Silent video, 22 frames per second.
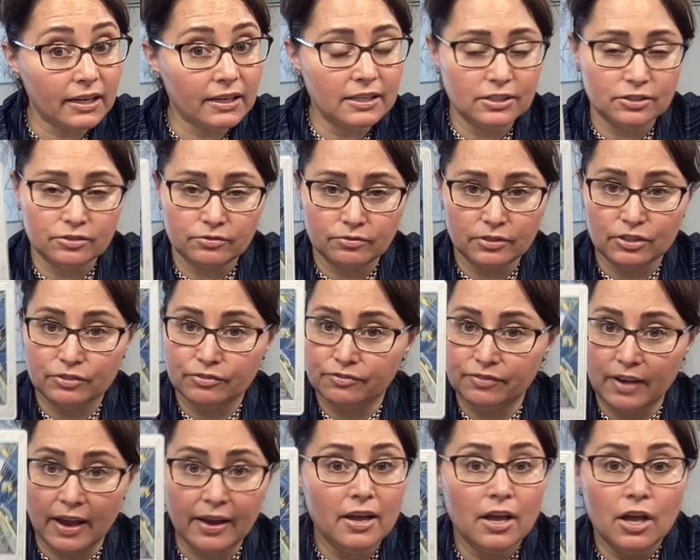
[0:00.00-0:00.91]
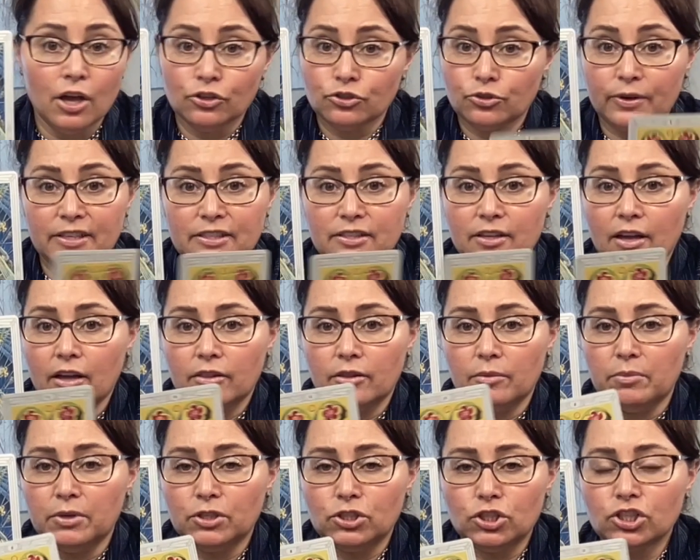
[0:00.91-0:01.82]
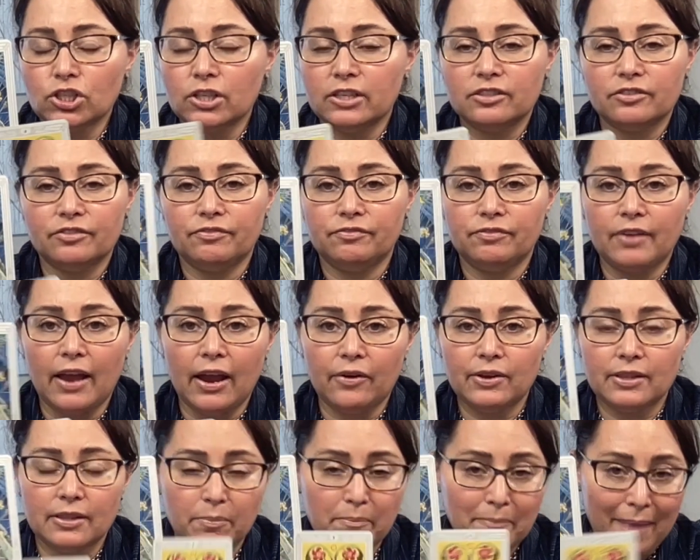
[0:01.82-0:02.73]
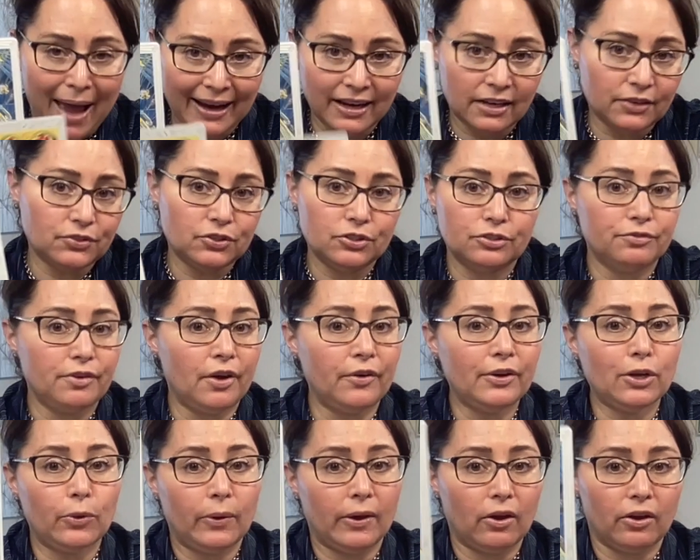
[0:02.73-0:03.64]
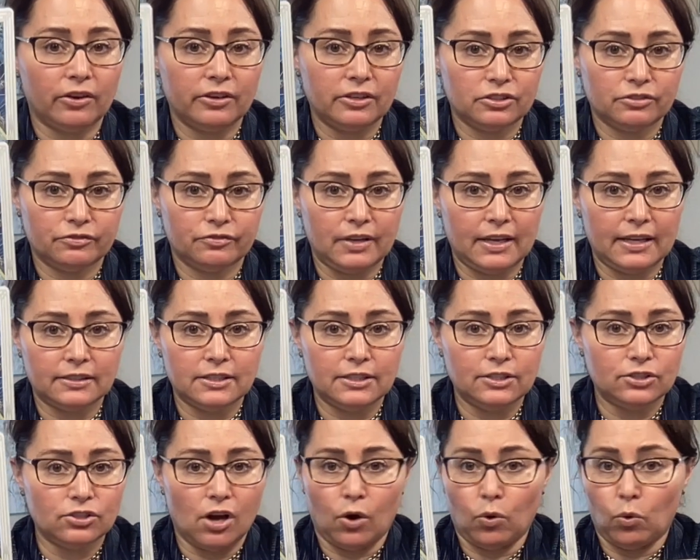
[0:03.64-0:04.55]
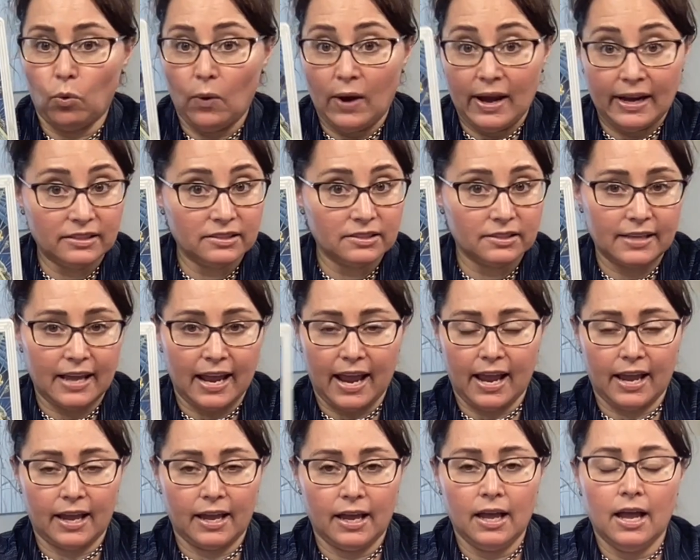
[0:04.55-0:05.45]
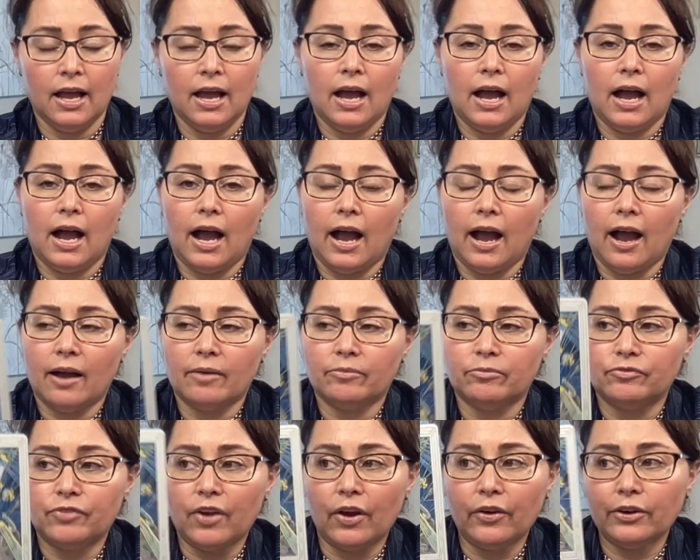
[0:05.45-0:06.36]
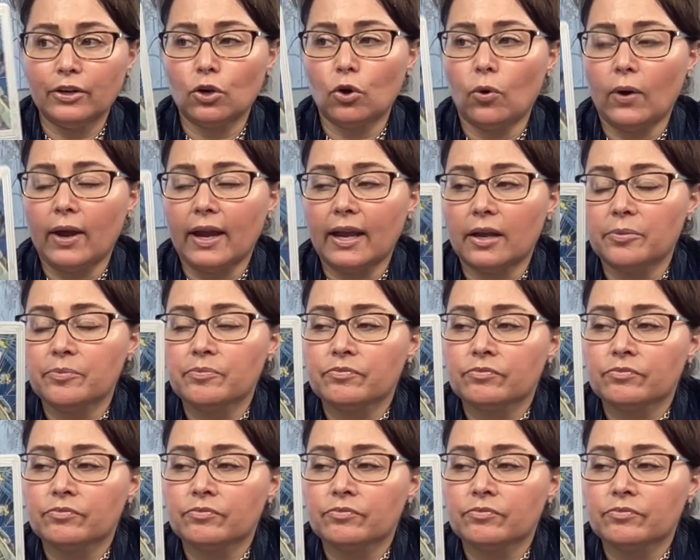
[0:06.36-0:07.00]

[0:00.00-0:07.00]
The magician is the Magus is very quick on his feet. He's got wings there. Very quick.